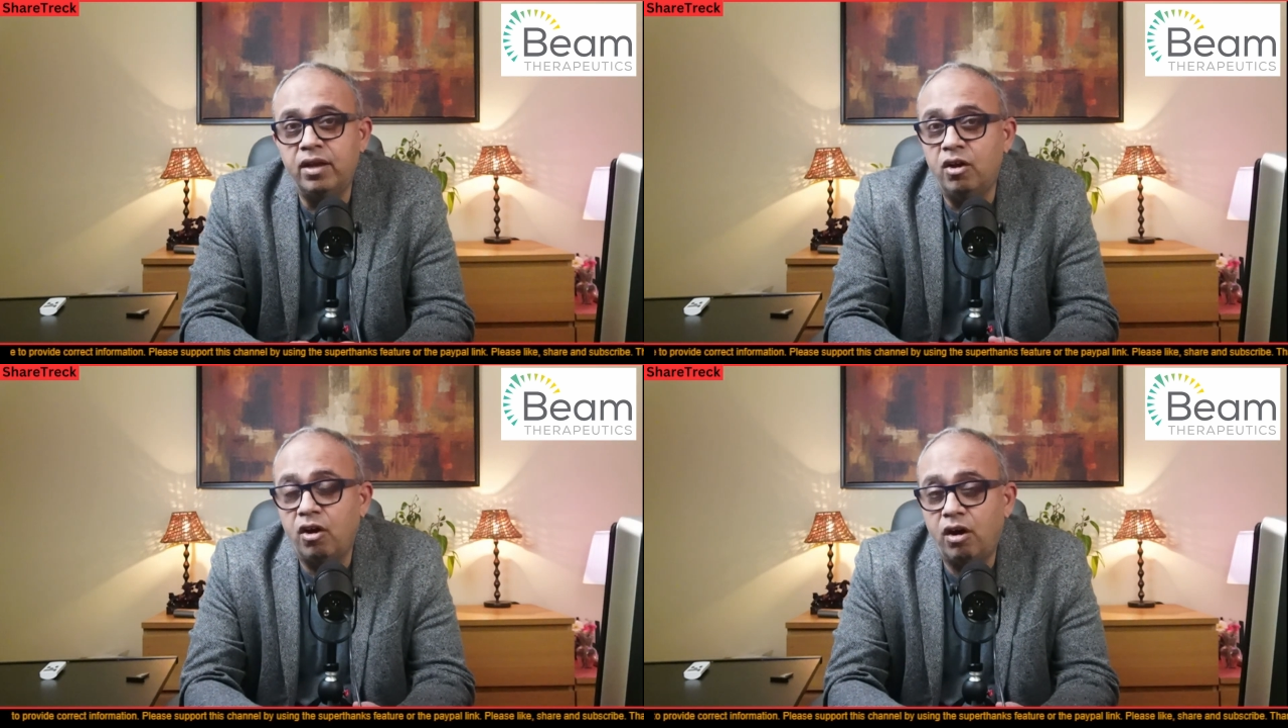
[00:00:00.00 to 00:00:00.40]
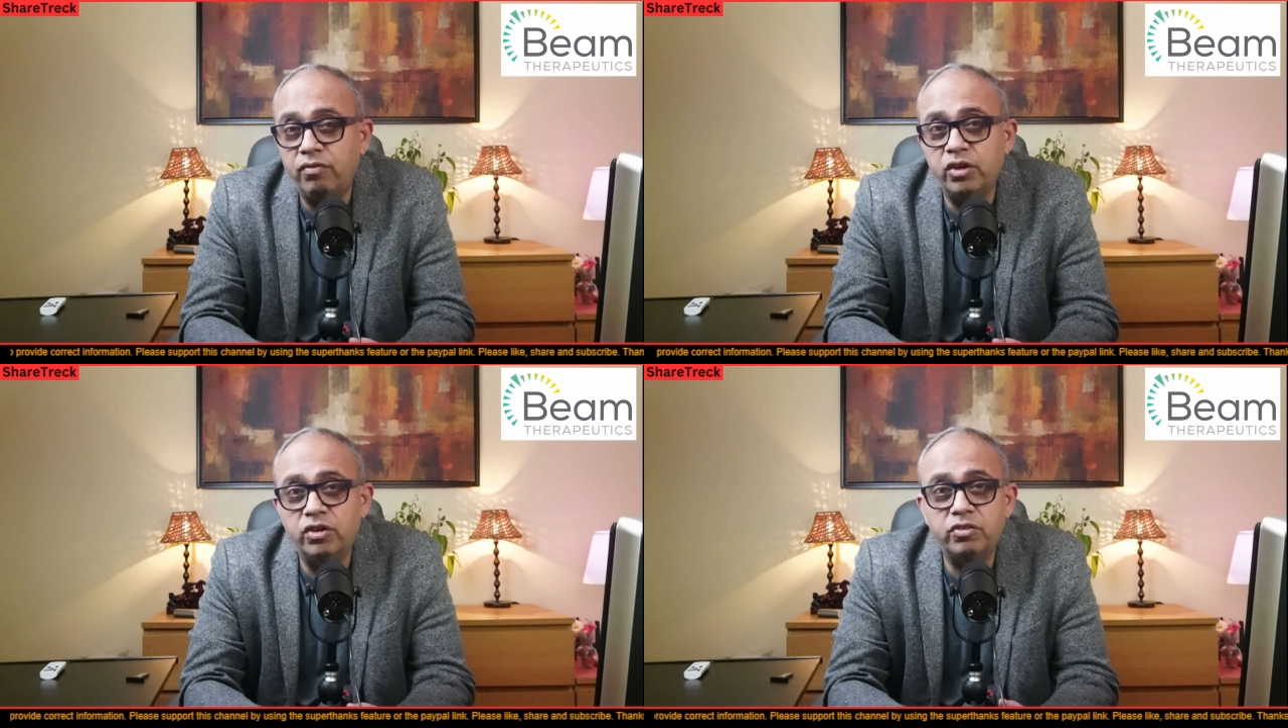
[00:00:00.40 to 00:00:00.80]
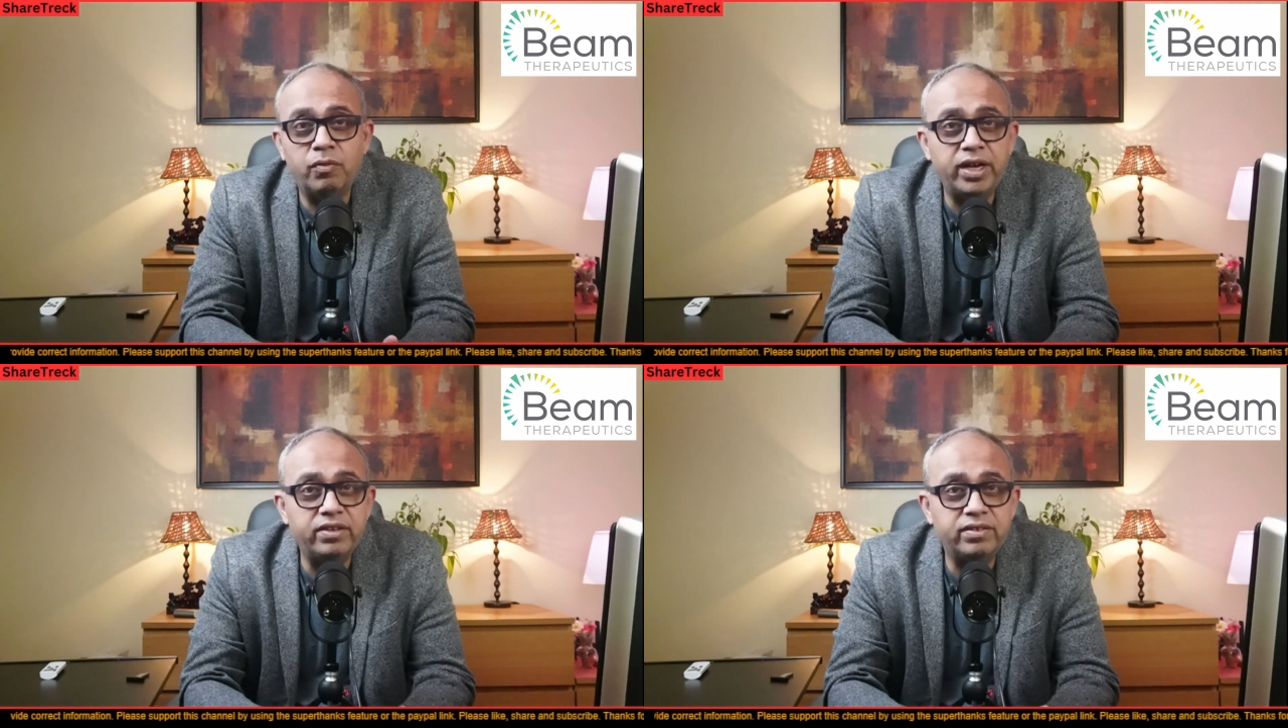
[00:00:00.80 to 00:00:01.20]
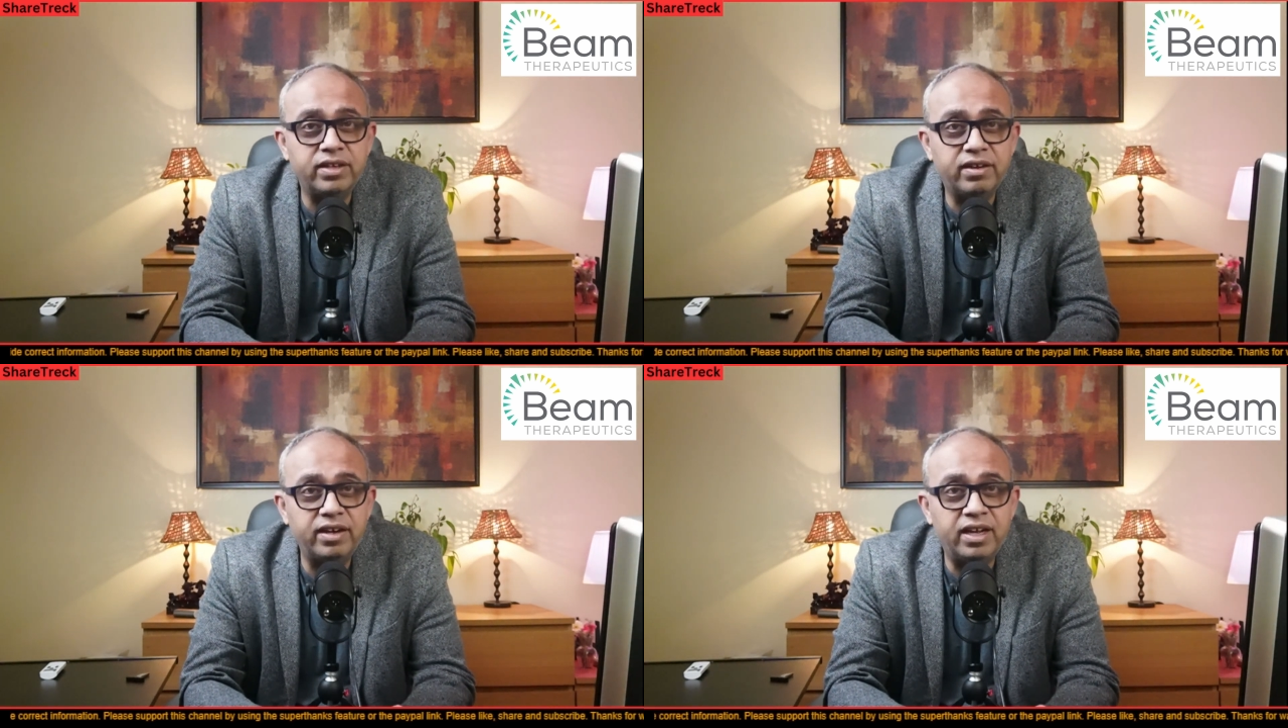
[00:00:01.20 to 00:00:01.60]
Of those, one is in
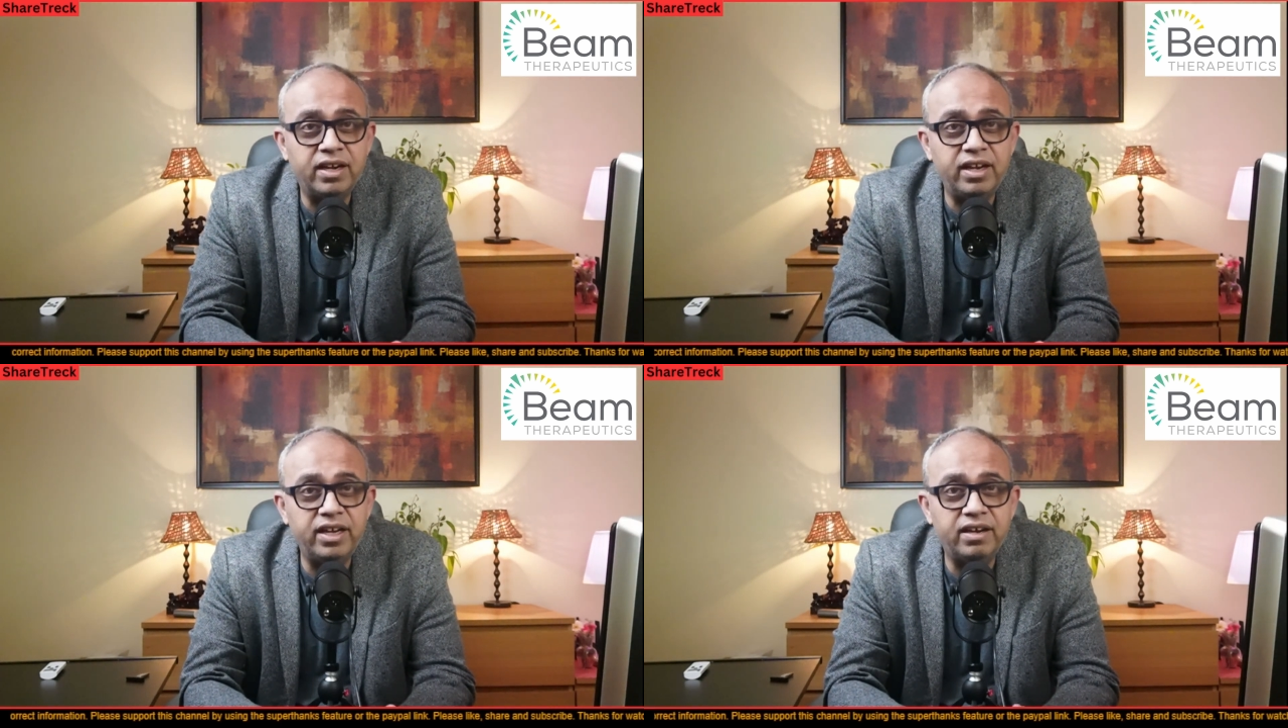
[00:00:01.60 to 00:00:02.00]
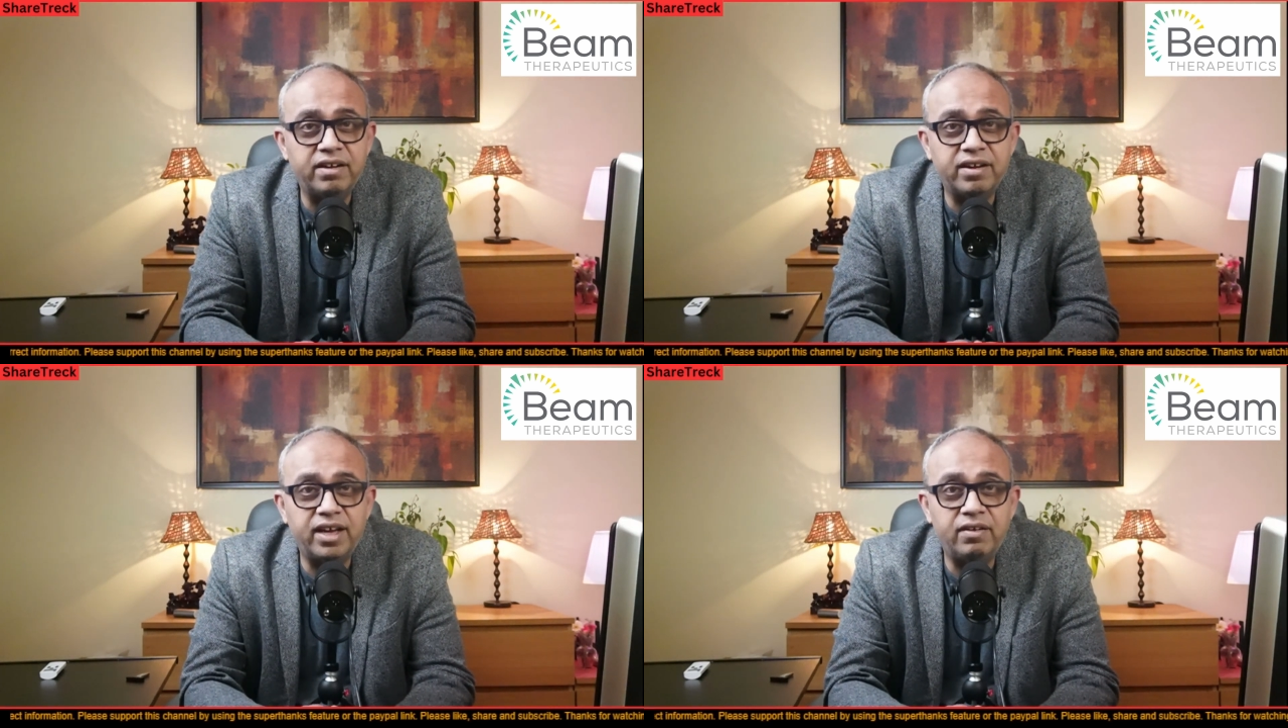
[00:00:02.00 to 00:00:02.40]
clinical trial,